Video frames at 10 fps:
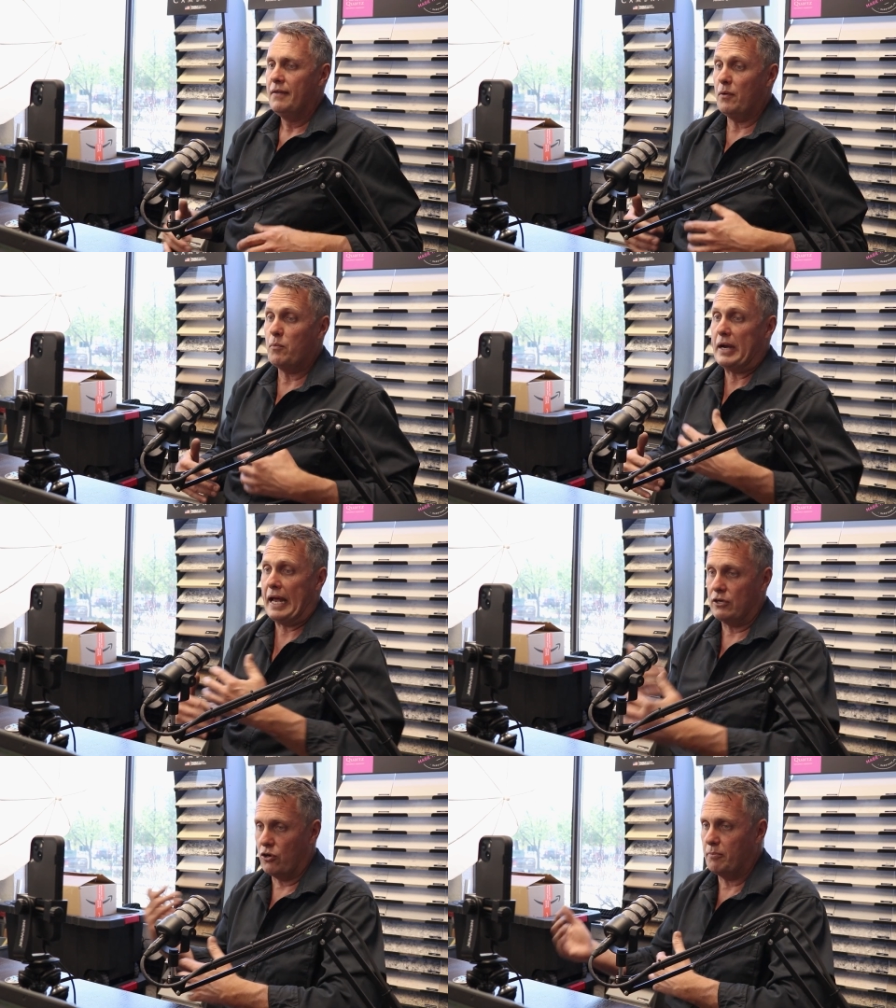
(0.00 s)
then went
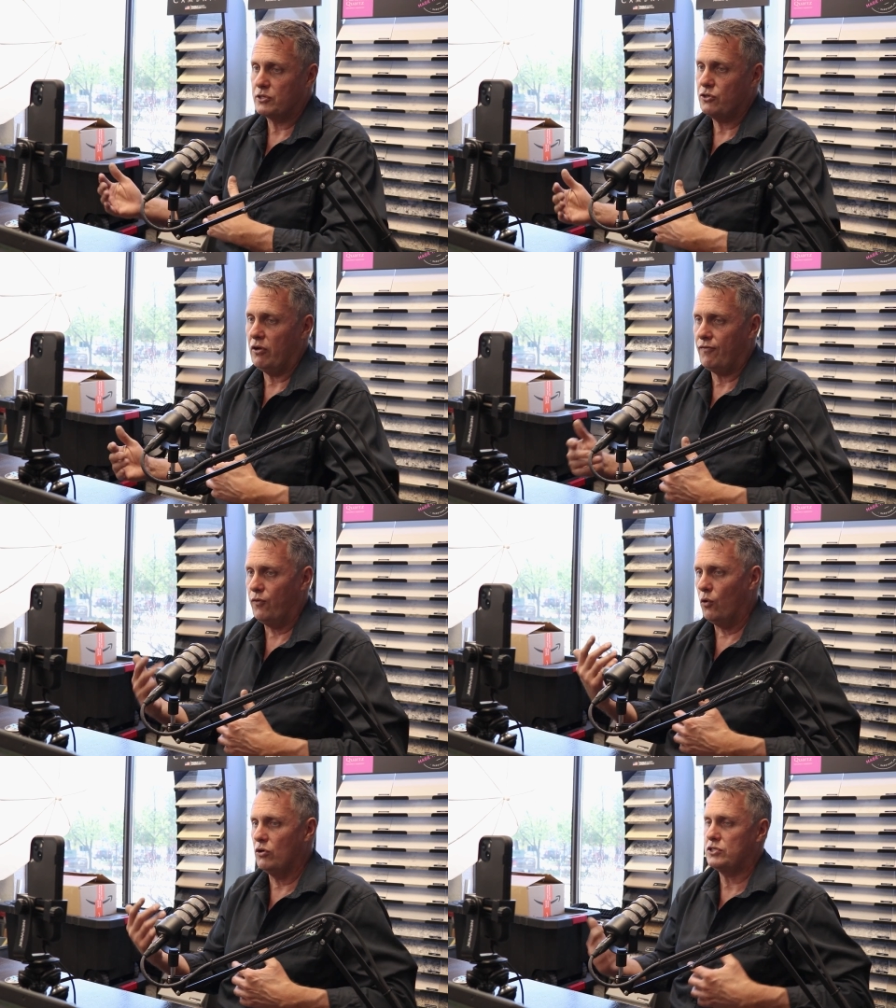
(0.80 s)
out and got my cert
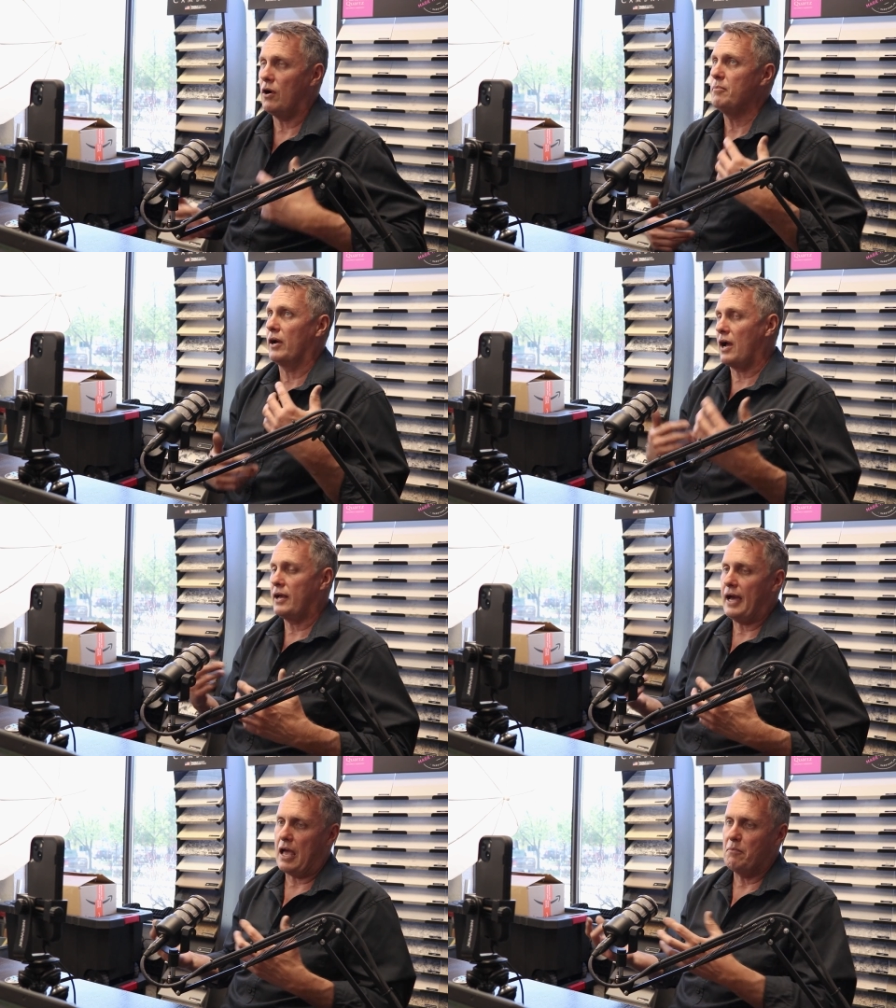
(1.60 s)
four. So I'm like,
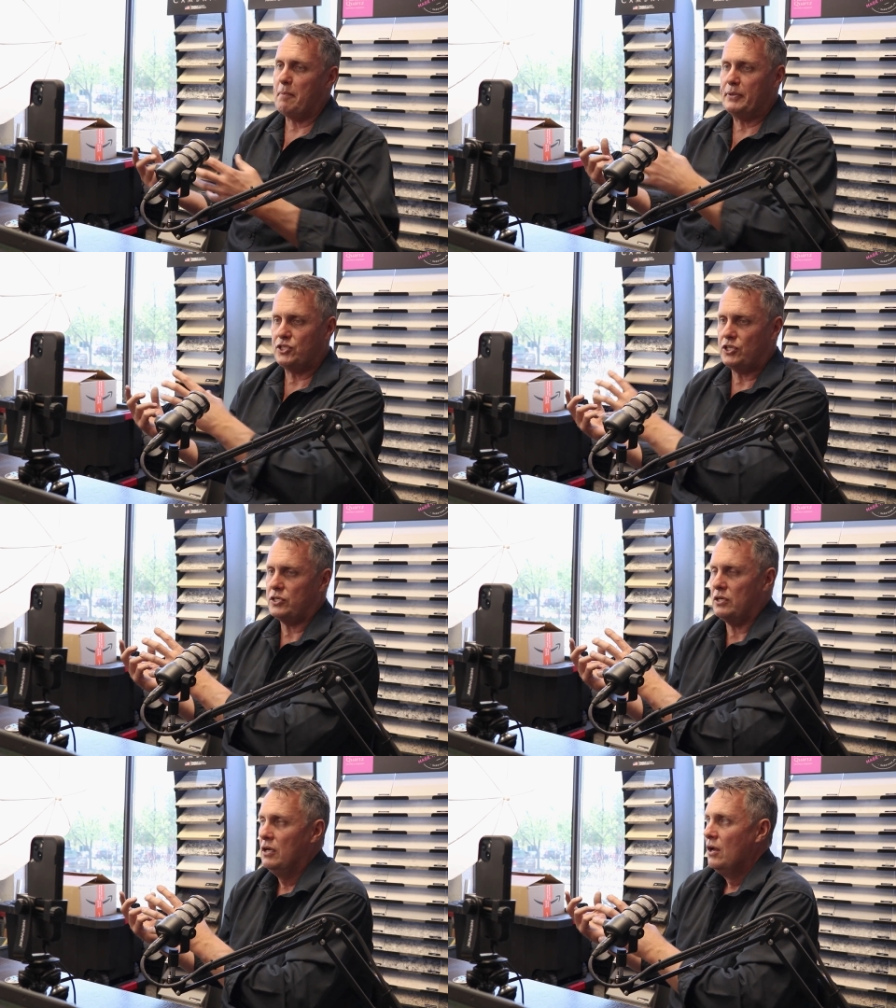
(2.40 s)
okay, I'm in
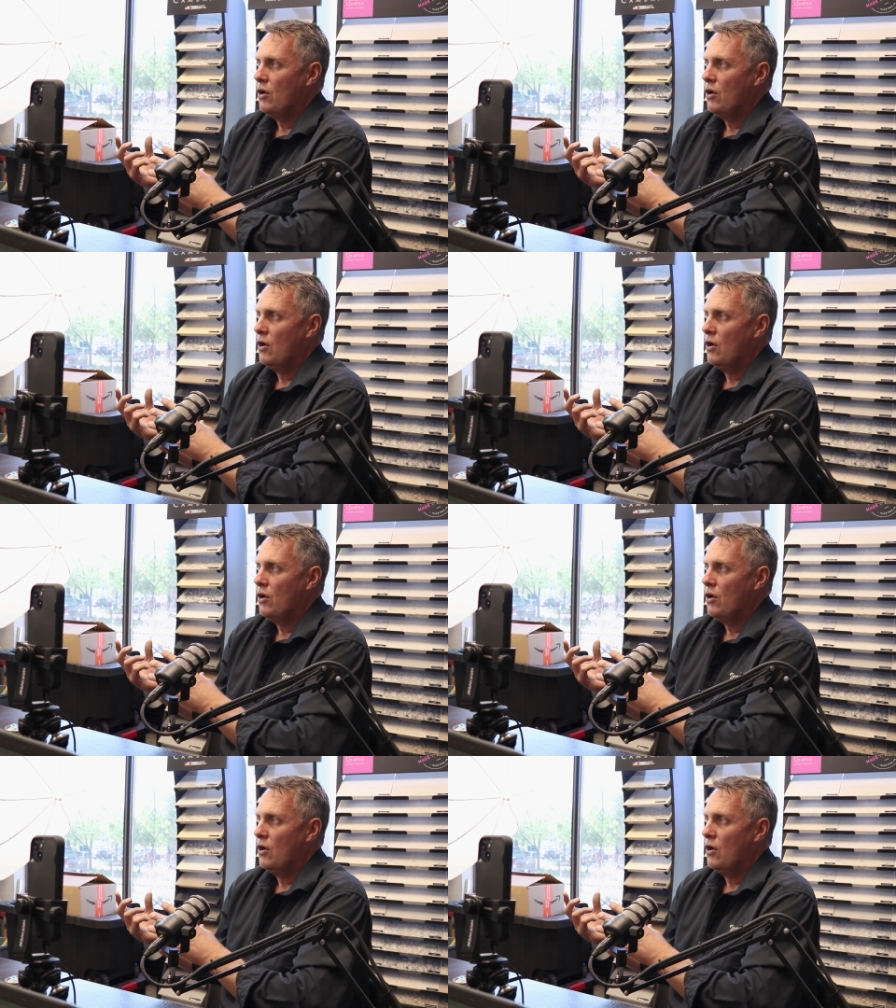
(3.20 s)
position.